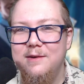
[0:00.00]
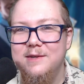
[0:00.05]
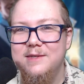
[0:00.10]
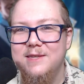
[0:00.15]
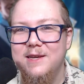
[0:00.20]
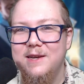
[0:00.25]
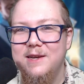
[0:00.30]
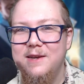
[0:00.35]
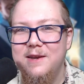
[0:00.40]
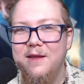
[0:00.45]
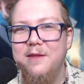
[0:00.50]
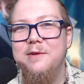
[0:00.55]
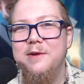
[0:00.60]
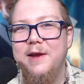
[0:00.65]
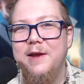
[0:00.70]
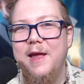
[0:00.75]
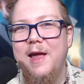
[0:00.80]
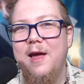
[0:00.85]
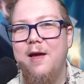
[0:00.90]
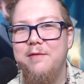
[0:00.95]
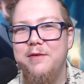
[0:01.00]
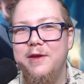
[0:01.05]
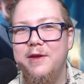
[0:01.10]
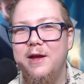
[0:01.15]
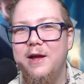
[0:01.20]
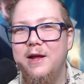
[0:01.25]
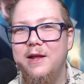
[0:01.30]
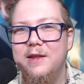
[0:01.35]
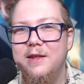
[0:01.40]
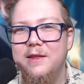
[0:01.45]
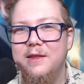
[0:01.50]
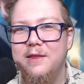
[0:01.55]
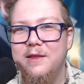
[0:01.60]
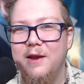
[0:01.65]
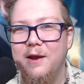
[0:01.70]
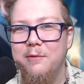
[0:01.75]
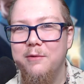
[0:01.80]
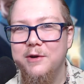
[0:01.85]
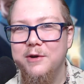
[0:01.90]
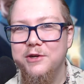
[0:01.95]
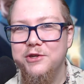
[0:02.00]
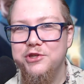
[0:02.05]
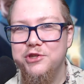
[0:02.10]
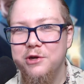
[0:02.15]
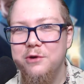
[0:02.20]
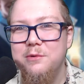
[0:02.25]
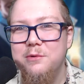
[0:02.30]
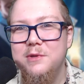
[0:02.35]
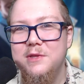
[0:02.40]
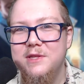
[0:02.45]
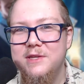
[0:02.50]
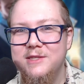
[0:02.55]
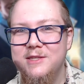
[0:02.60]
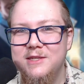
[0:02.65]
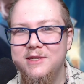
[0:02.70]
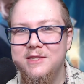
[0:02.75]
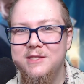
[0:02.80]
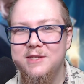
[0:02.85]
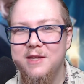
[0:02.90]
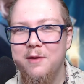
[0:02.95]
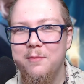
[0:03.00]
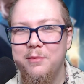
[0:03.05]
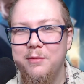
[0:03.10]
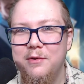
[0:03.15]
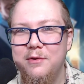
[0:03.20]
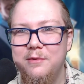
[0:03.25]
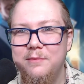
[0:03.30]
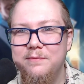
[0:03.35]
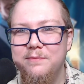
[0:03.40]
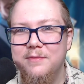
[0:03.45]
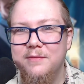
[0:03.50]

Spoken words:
is another caveat that I want to show with this example,